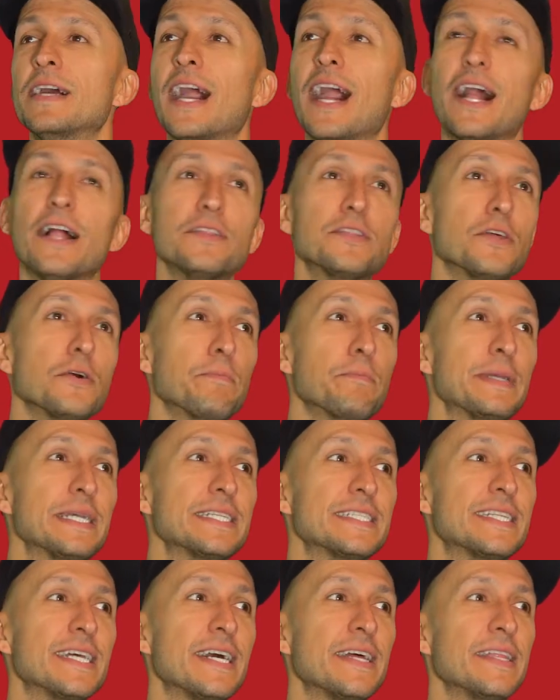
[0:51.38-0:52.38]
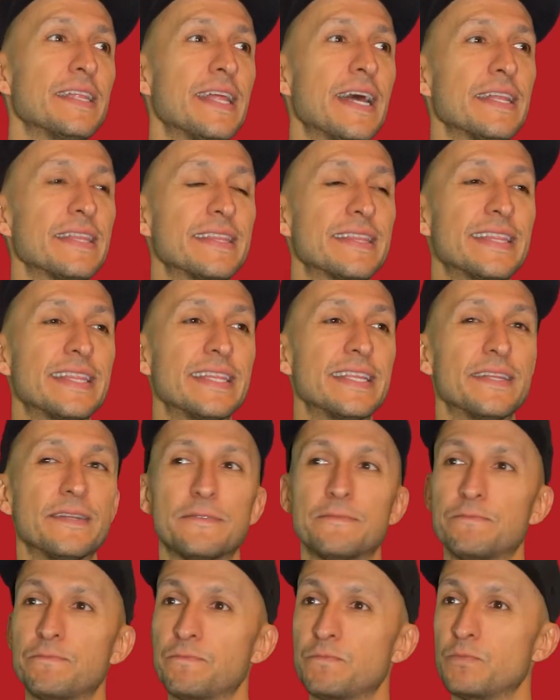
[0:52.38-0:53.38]
Autopista, that... Not,
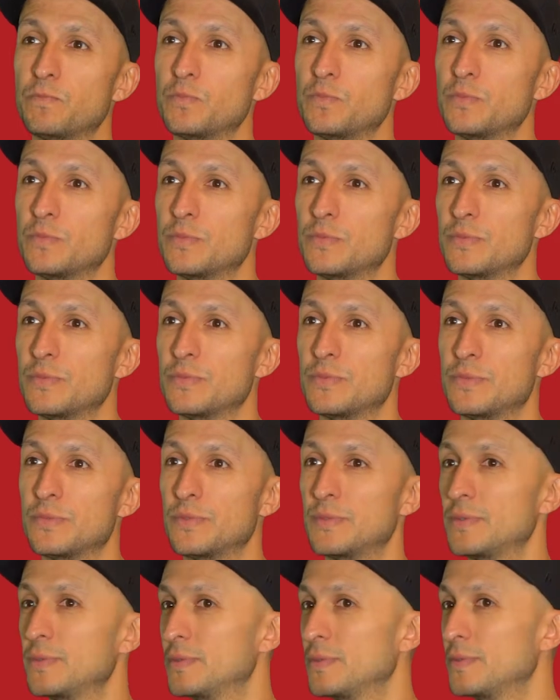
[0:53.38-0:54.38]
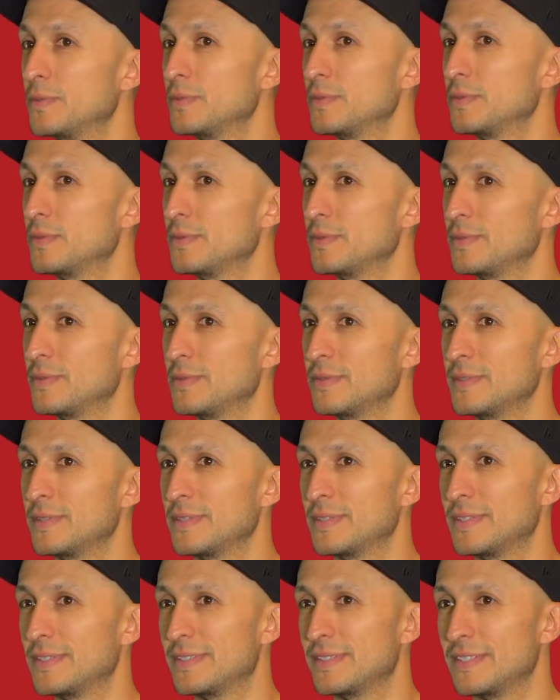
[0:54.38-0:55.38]
not alto, auto.
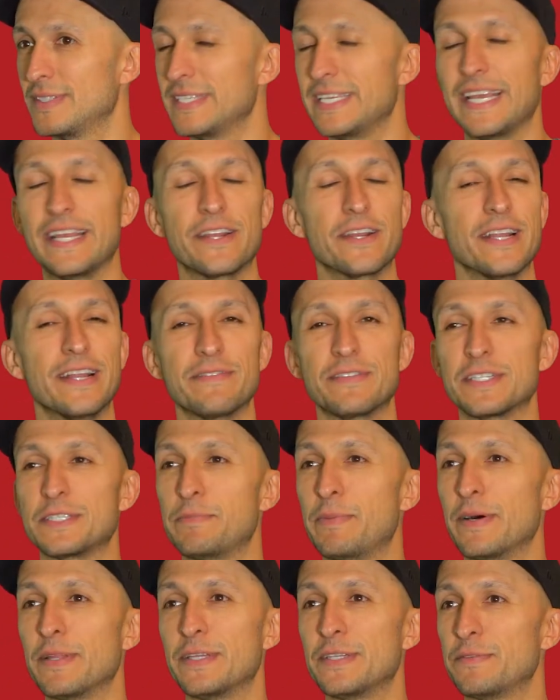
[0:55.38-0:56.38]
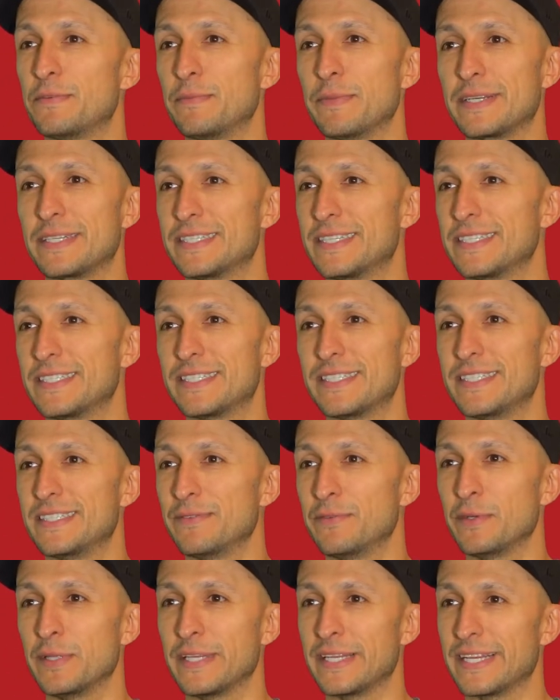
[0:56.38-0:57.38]
Yeah, you're gonna have to spell this for me because this is
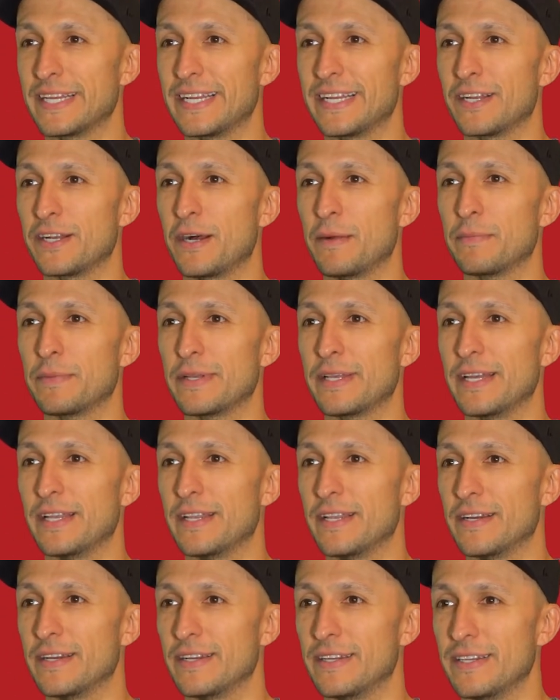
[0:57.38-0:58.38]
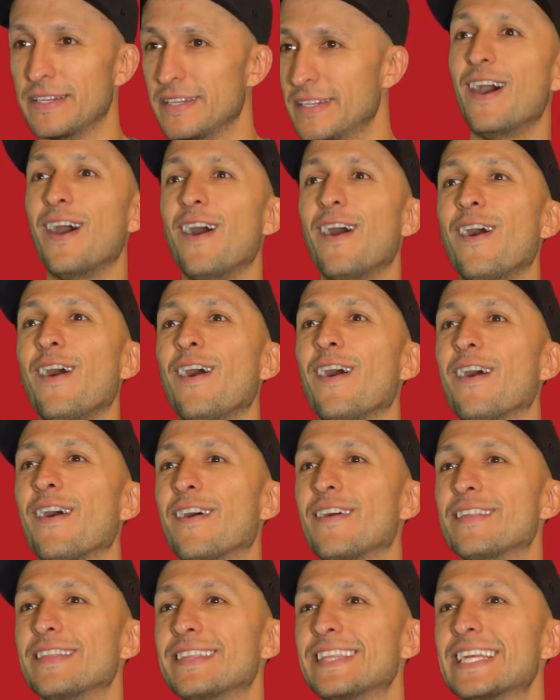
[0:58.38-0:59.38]
really getting complicated now.
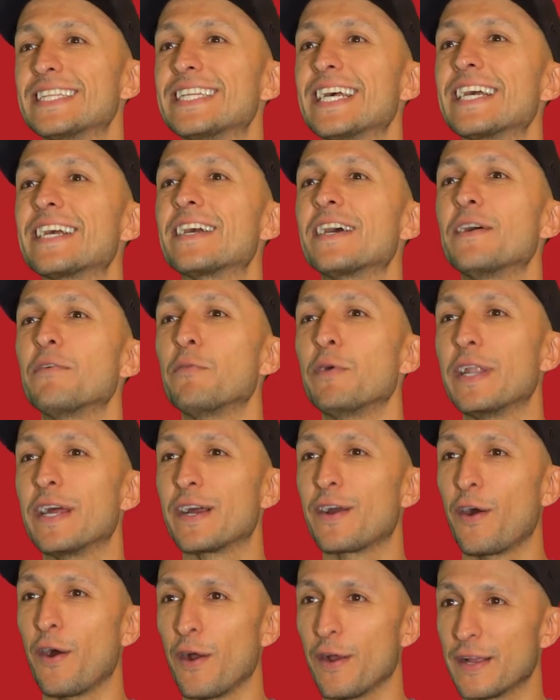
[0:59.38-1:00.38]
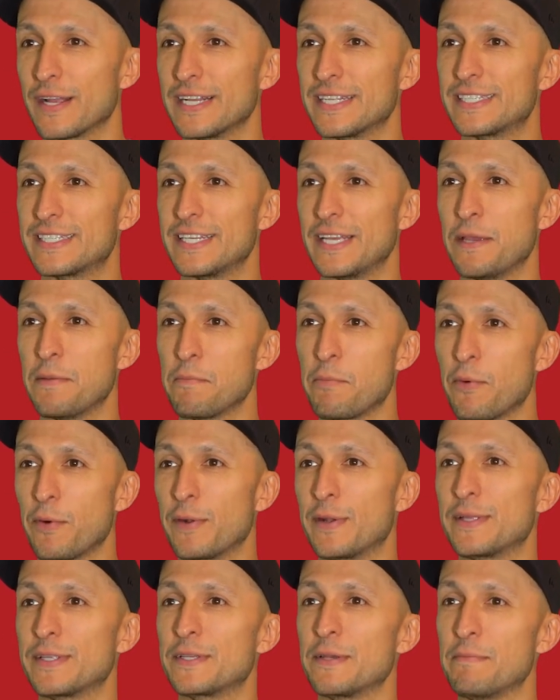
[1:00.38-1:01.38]
Oh, that's like when a car gets
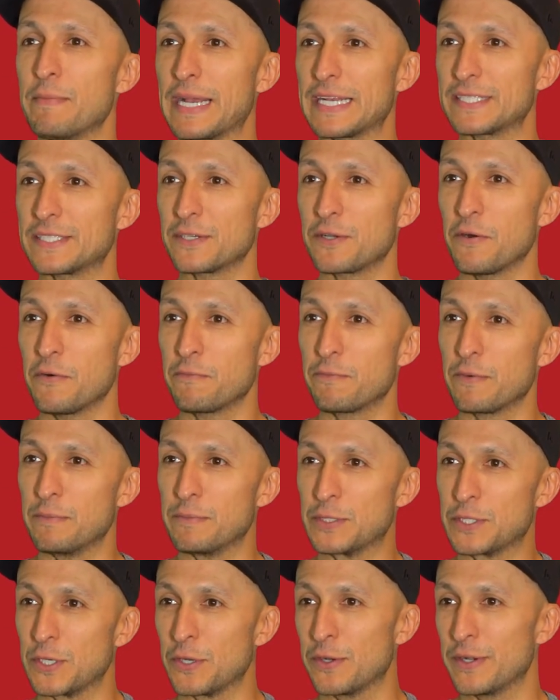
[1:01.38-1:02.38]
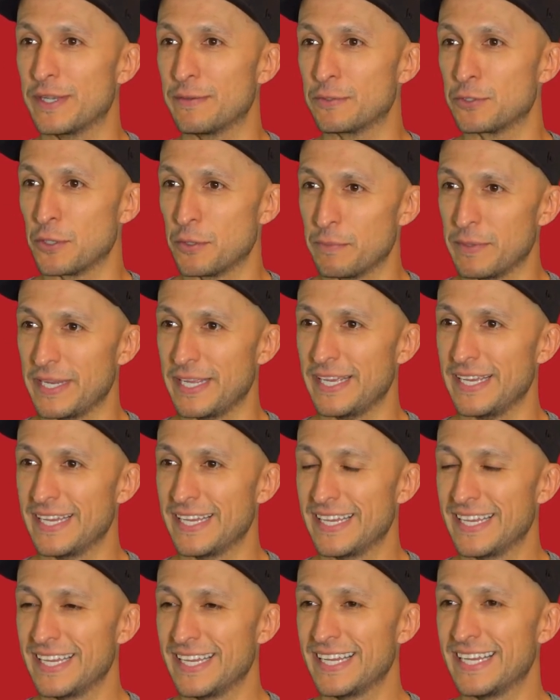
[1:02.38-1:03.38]
imported into Mexico from Ger Germany
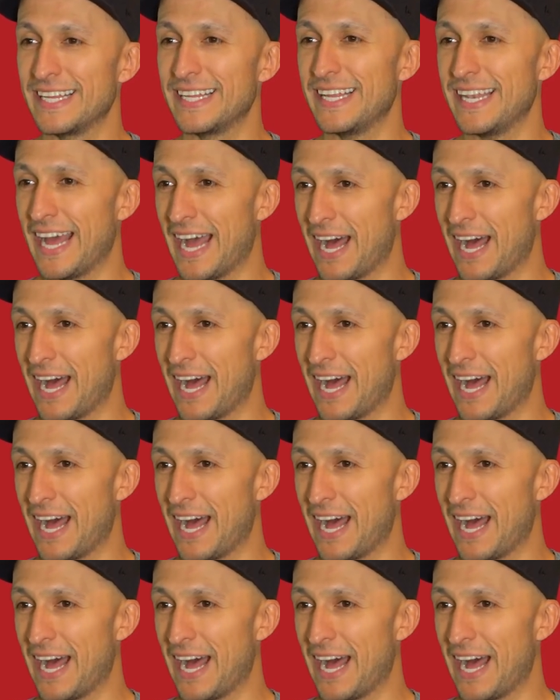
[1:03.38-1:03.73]
an